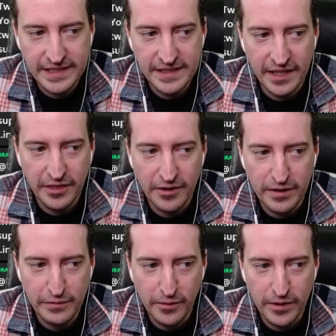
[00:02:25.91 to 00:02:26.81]
then
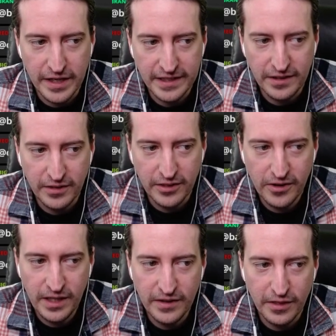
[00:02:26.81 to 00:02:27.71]
34 in
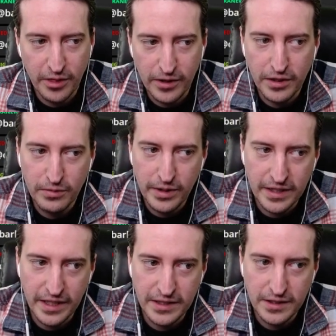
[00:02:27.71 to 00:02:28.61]
1930, then 33 in
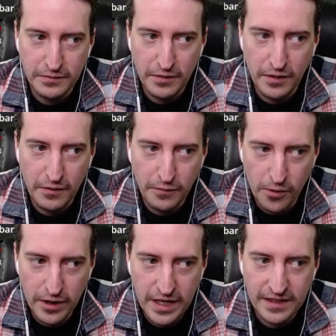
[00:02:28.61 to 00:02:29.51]
1940,